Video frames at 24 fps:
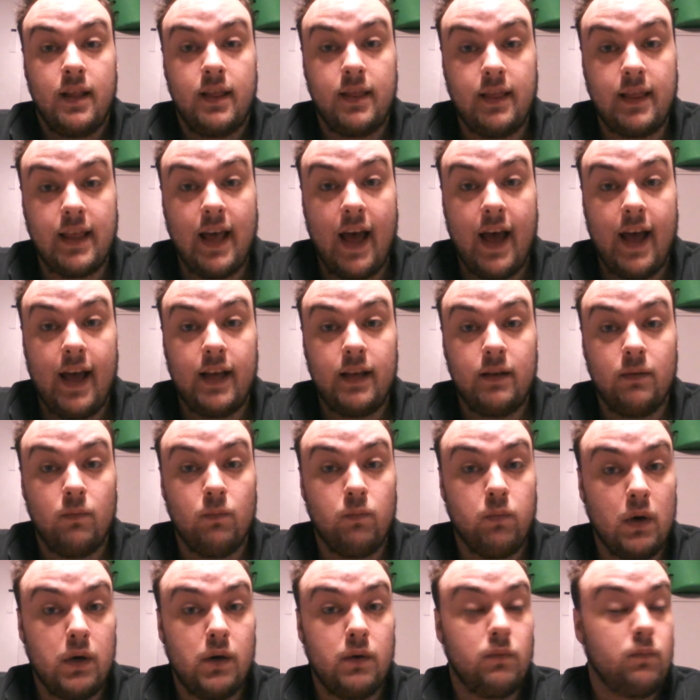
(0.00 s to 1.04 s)
that
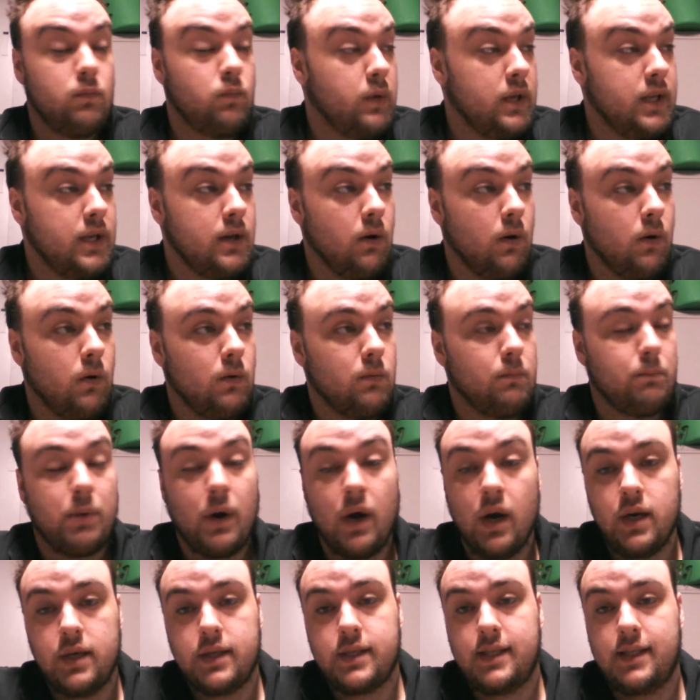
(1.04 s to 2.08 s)
what we hold
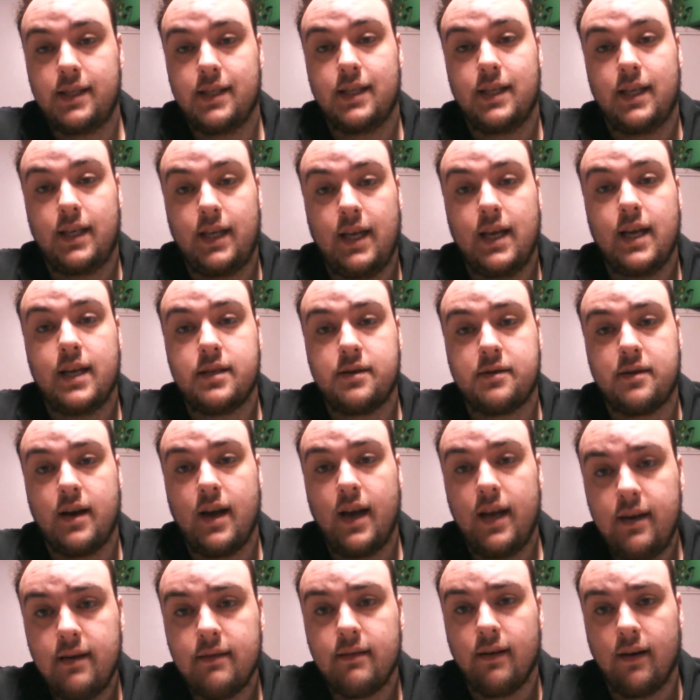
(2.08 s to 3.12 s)
personally as
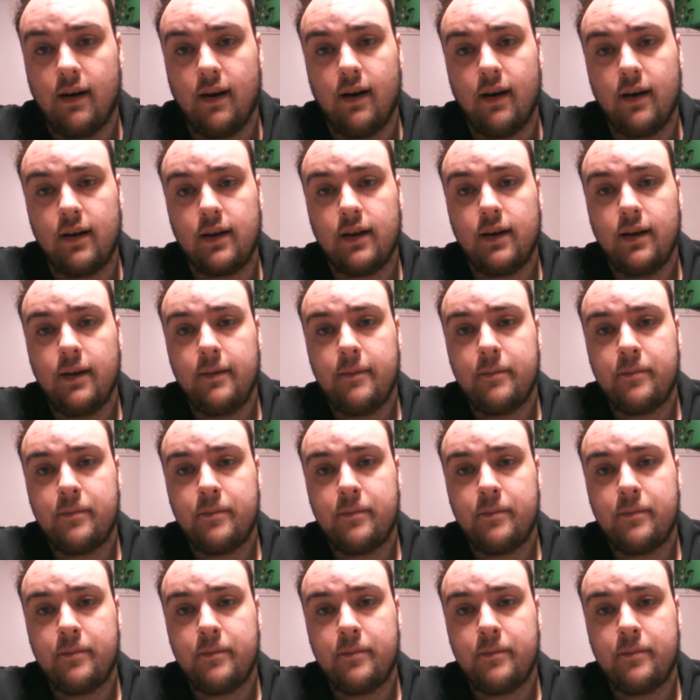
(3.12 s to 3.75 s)
right and wrong,